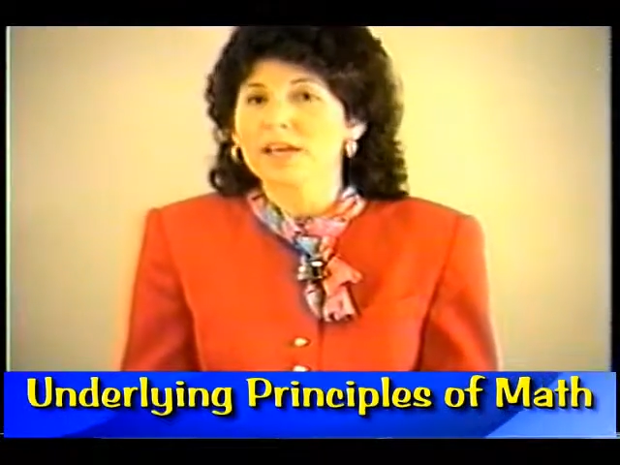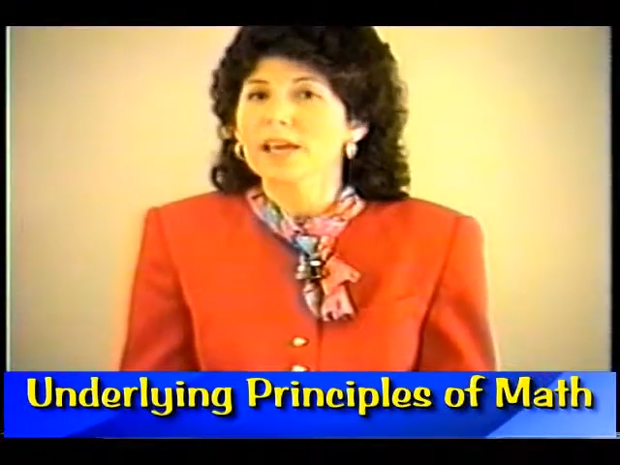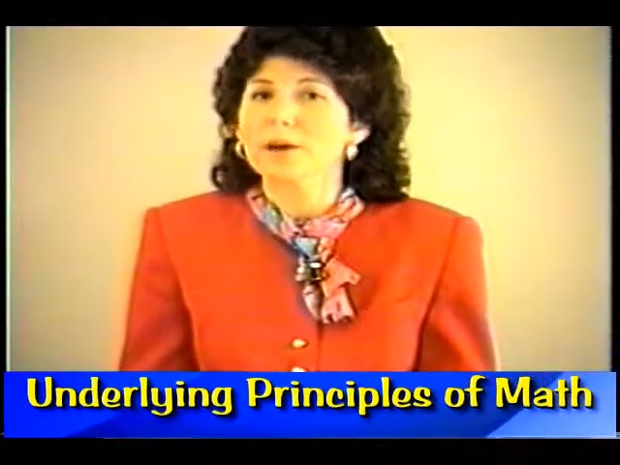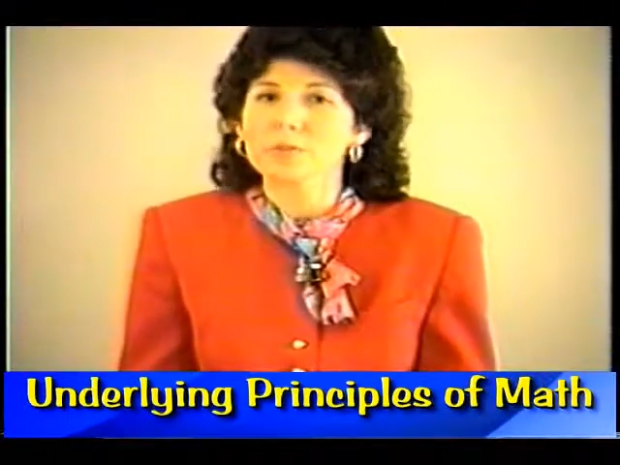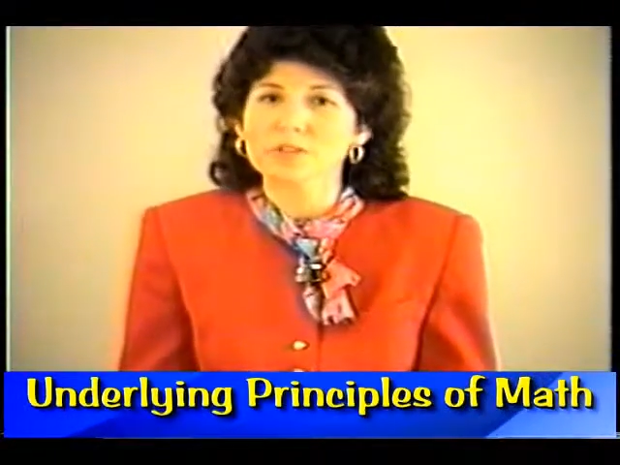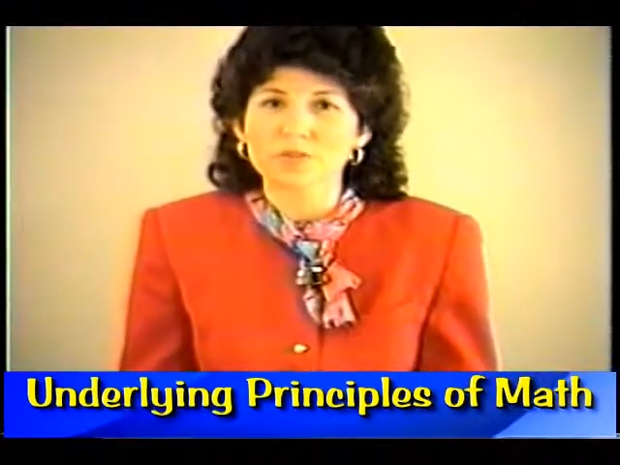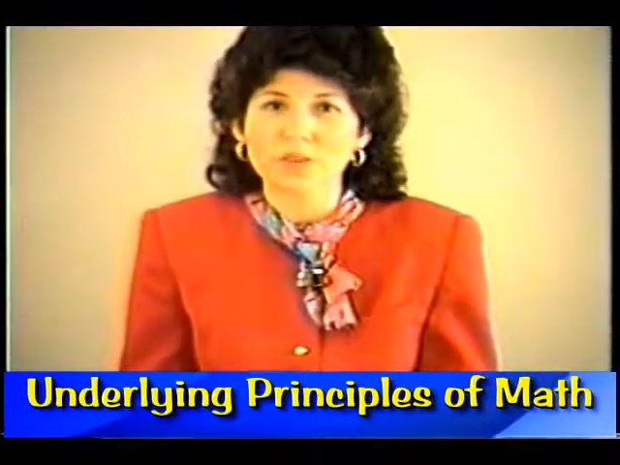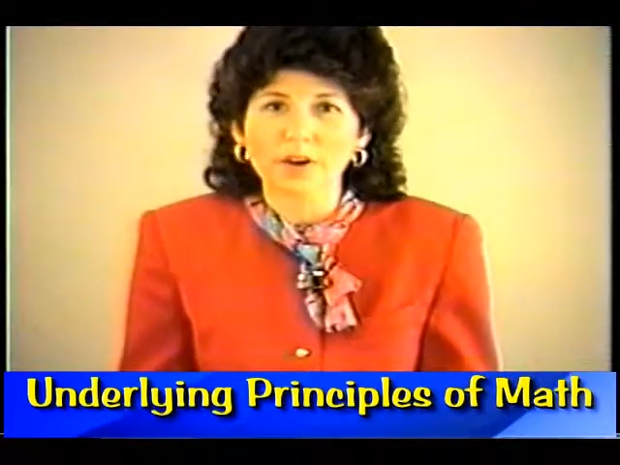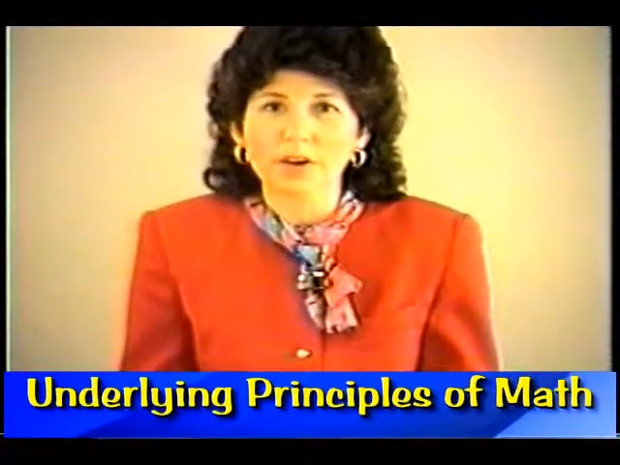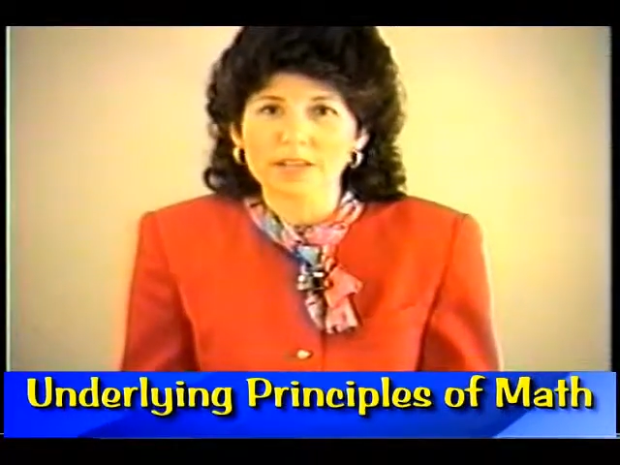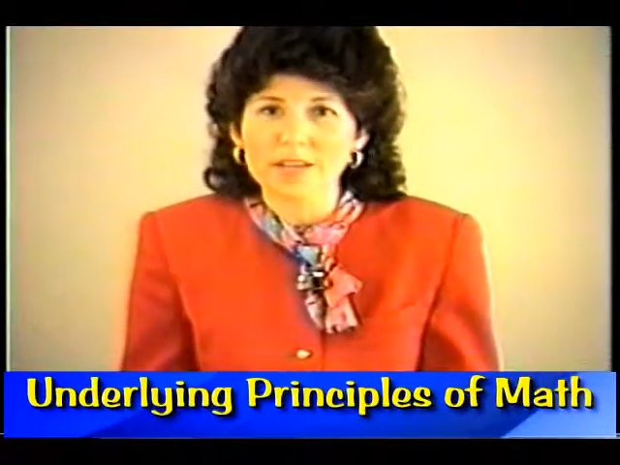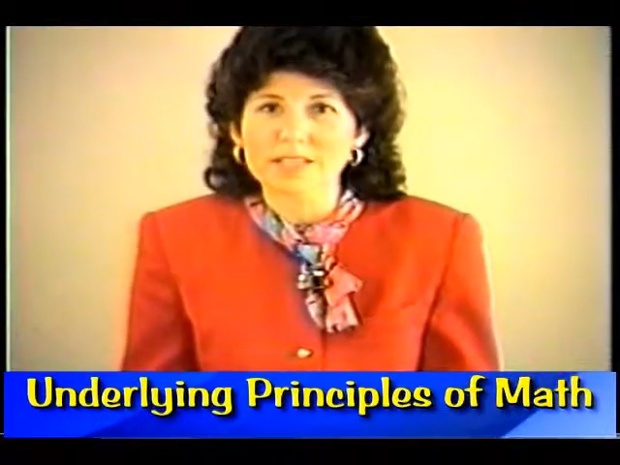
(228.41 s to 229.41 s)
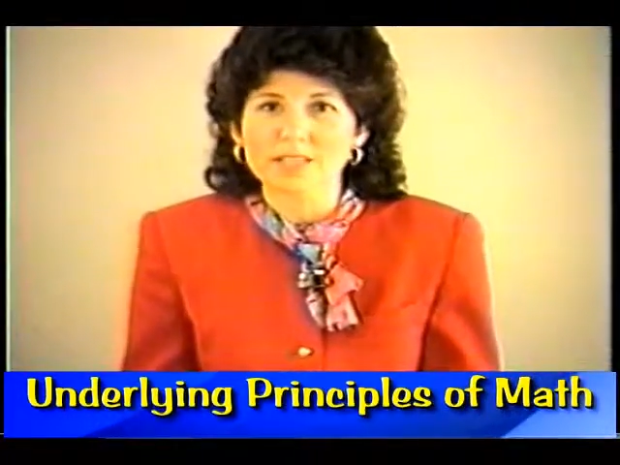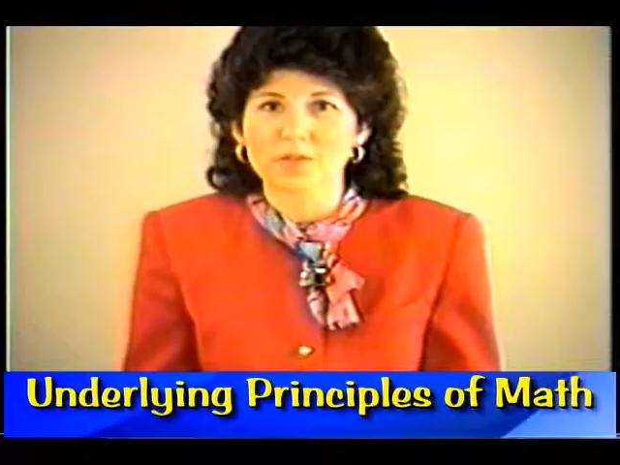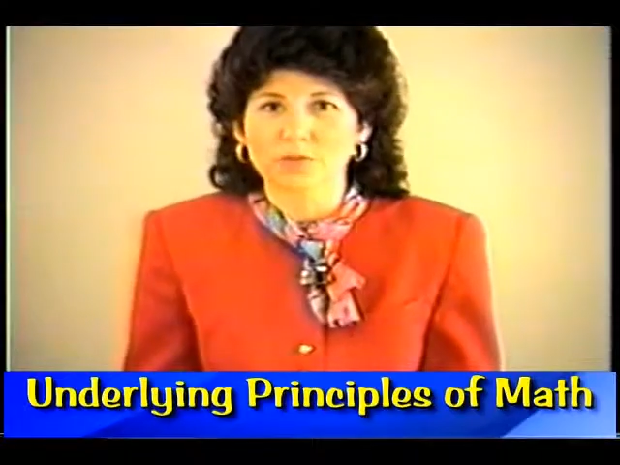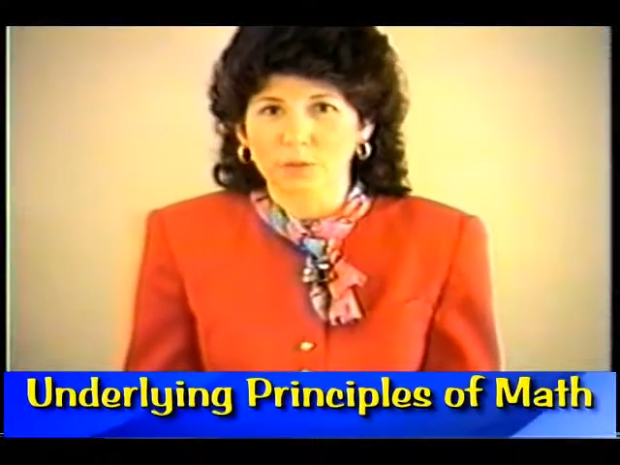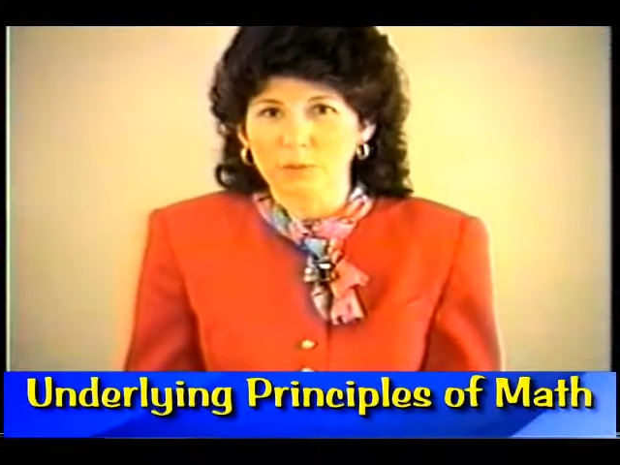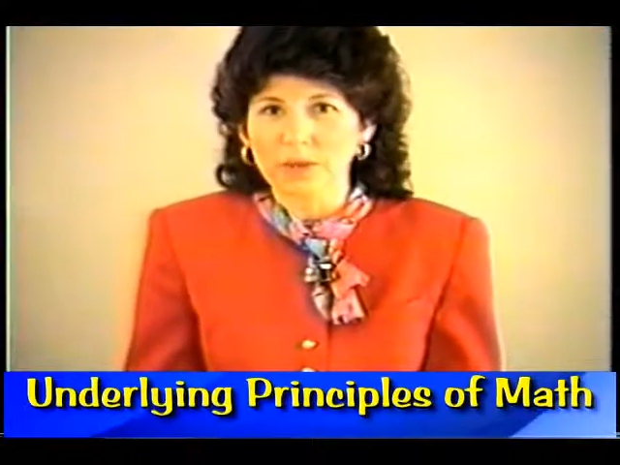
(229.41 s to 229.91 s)
it was very easy
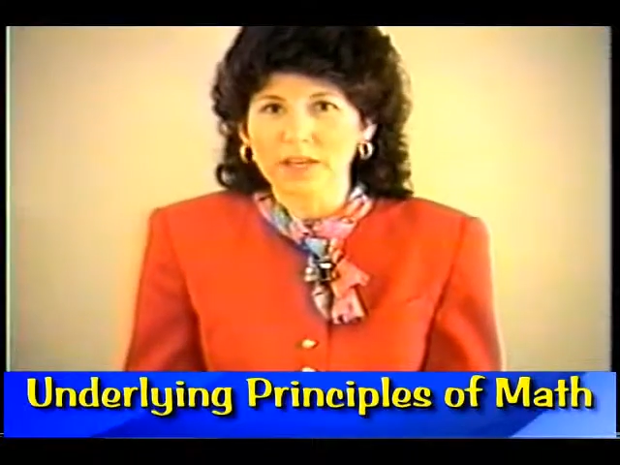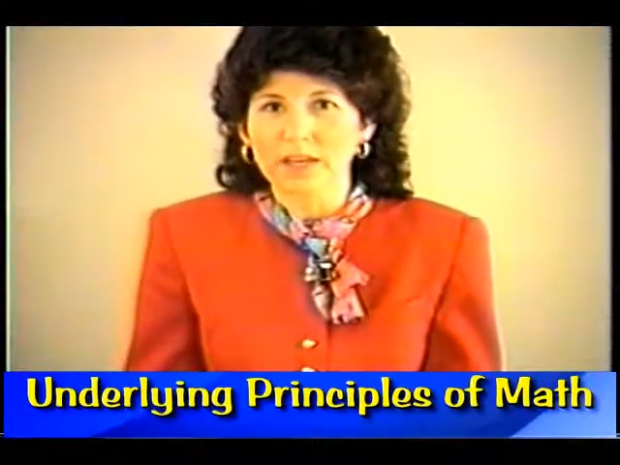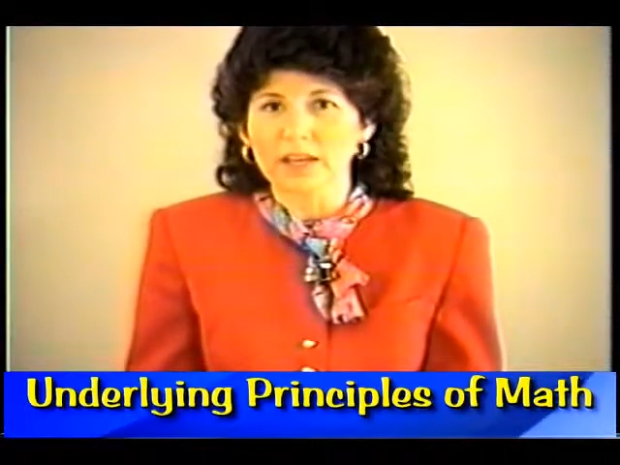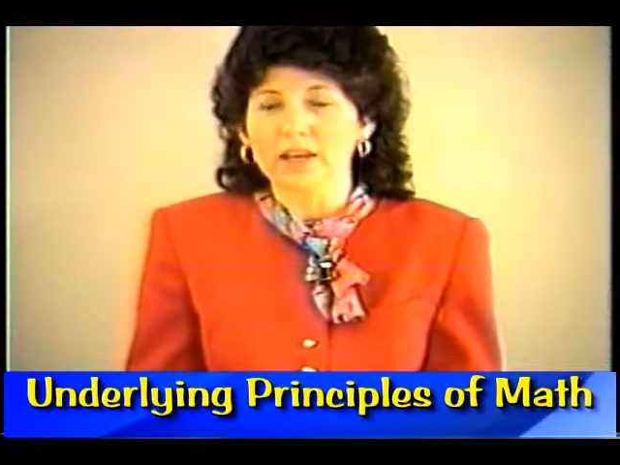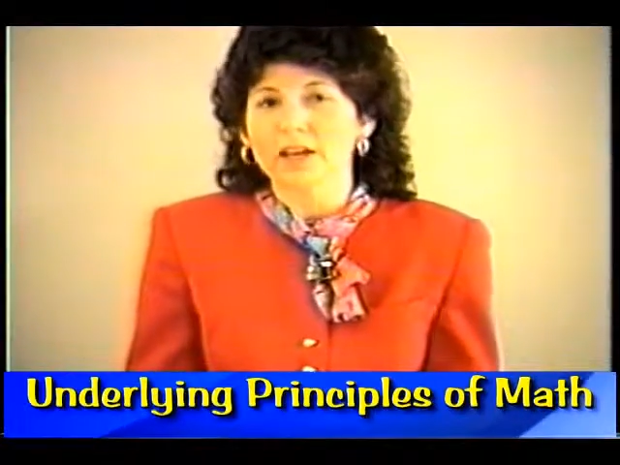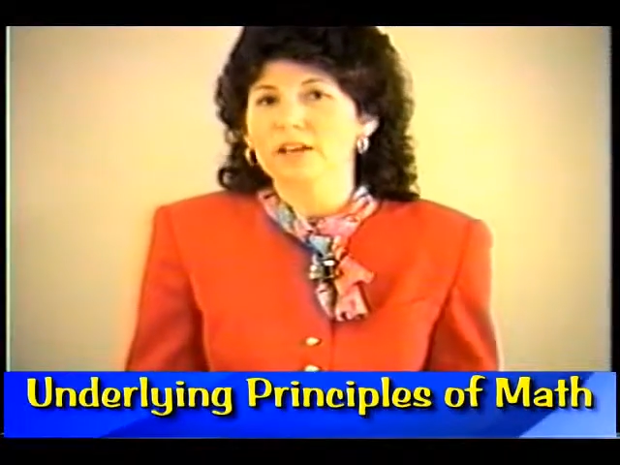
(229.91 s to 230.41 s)
for me